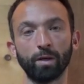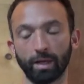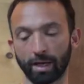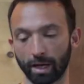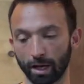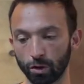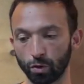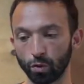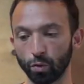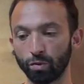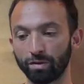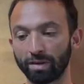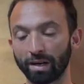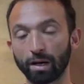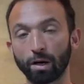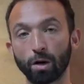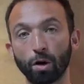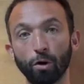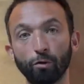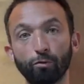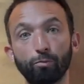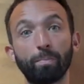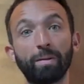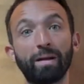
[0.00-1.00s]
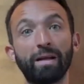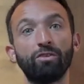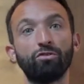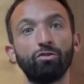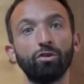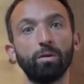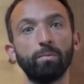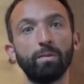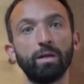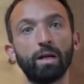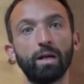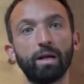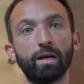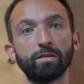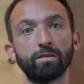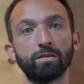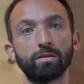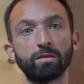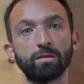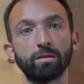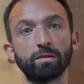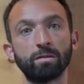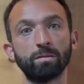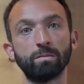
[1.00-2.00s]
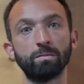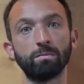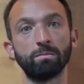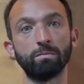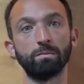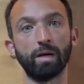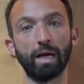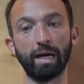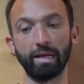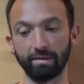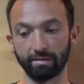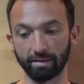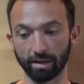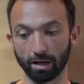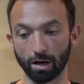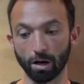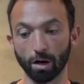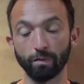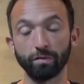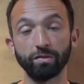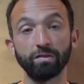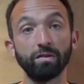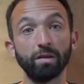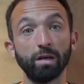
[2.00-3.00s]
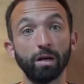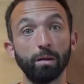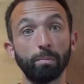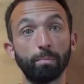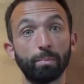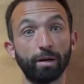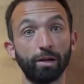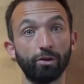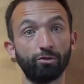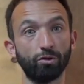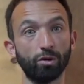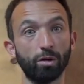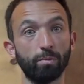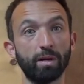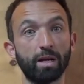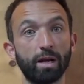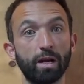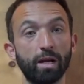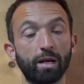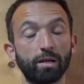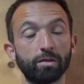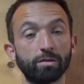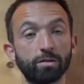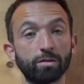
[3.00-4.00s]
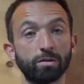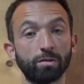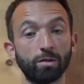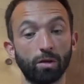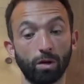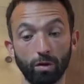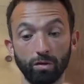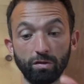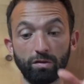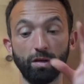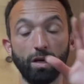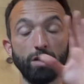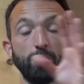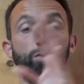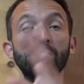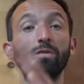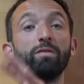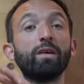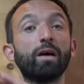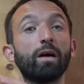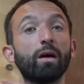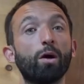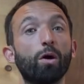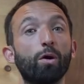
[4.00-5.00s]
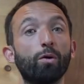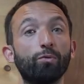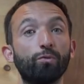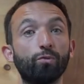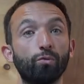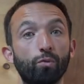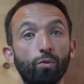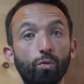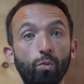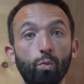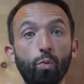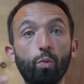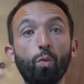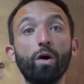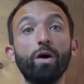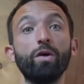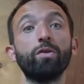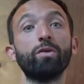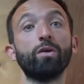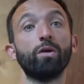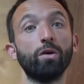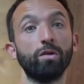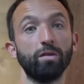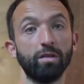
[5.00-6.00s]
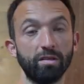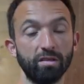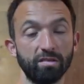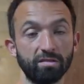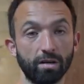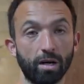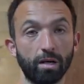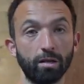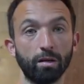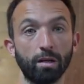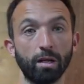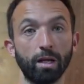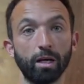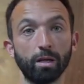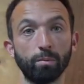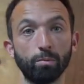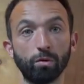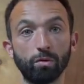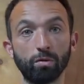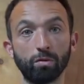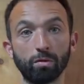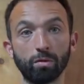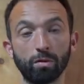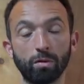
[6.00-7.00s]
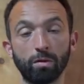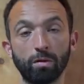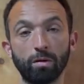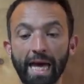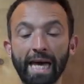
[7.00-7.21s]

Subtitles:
can you take off planching a bit less and take off still planching a bit less until you take off with the desired alignment?